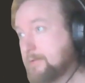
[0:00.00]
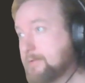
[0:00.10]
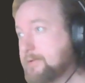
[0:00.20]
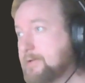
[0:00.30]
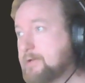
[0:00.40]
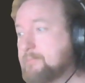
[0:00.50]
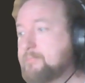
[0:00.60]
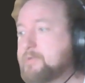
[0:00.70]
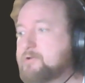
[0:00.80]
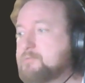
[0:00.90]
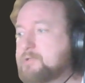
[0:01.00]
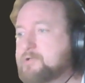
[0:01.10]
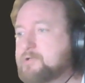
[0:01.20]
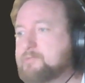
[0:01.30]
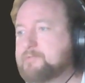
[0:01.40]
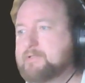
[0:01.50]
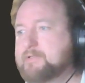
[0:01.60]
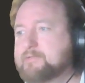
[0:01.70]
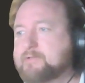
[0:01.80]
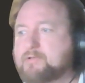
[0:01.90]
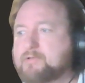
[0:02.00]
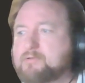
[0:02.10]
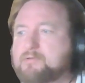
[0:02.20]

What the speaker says: I should have played bishop c7.